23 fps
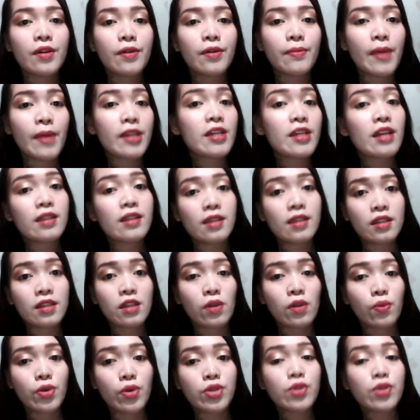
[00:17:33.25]
by that
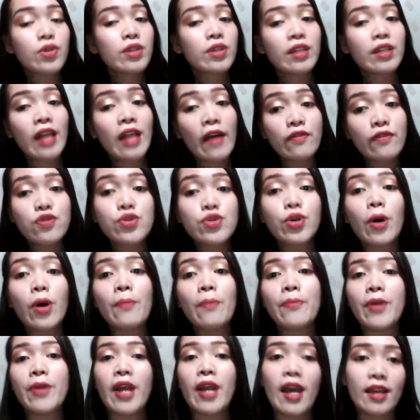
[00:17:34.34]
signal words. You still have to
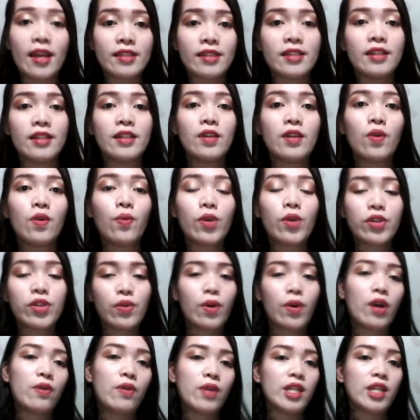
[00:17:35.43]
comprehend what you
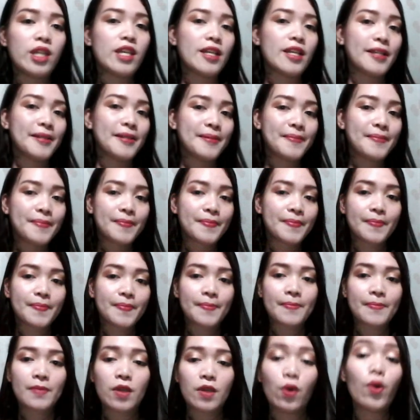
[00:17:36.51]
are reading
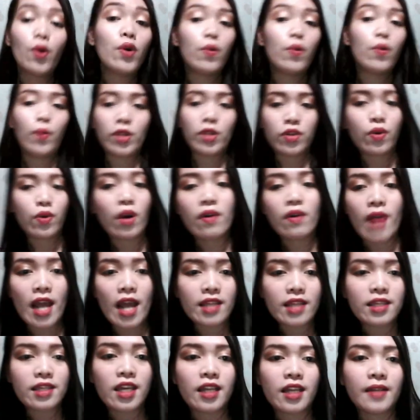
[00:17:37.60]
or what you are
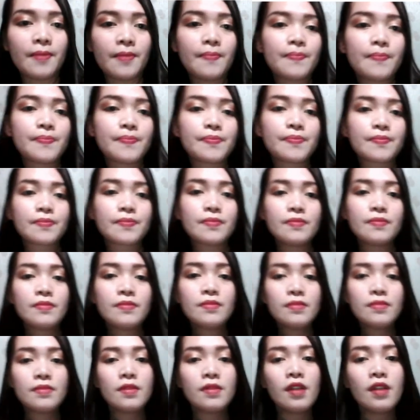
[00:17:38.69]
writing.
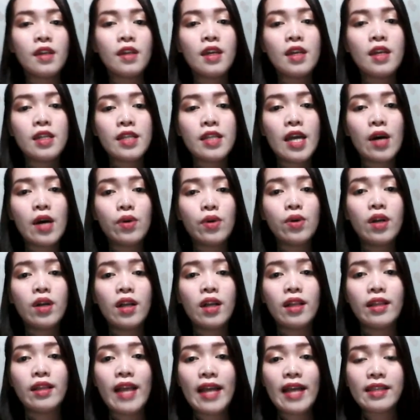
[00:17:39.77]
Now,
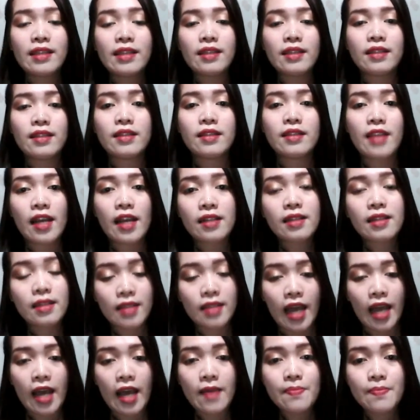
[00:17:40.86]
last text
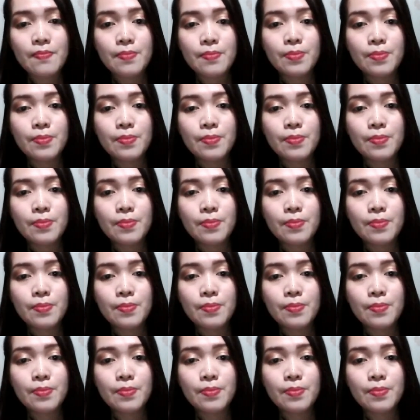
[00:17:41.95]
type